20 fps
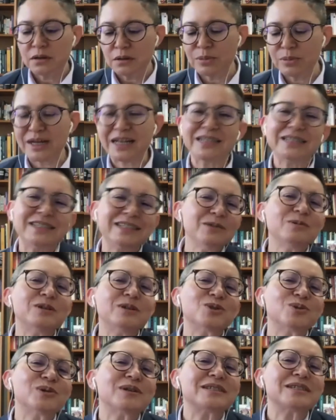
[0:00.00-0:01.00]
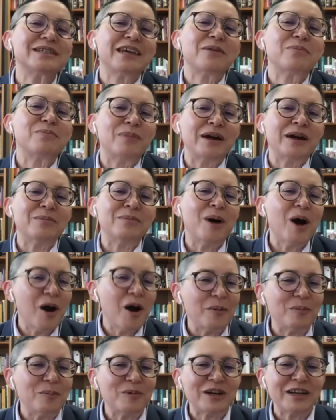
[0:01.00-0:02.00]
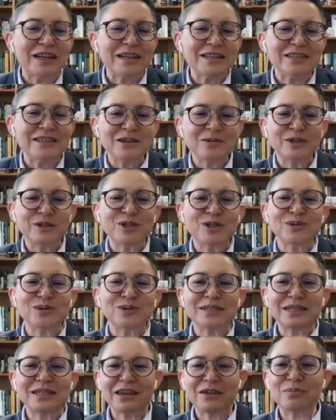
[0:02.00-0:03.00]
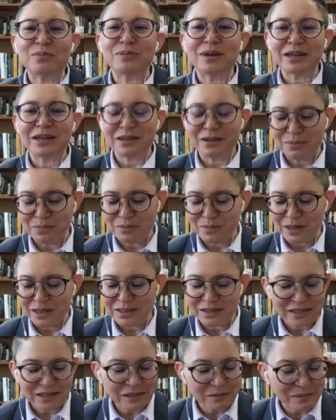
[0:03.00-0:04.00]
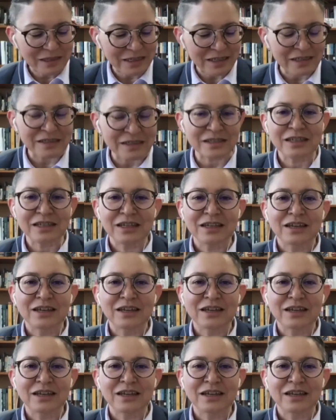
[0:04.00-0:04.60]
But I didn't want to escape my mom, right? I didn't want to escape my siblings.